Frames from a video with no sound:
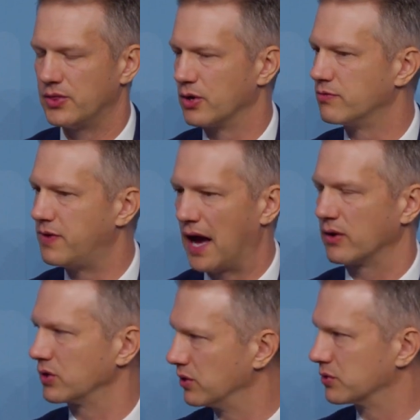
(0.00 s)
their
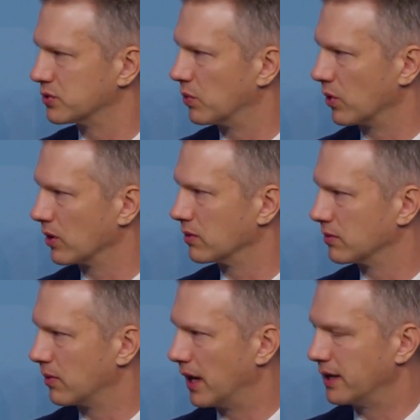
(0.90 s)
values were,
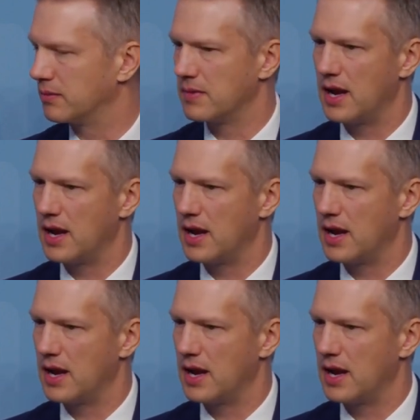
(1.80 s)
right?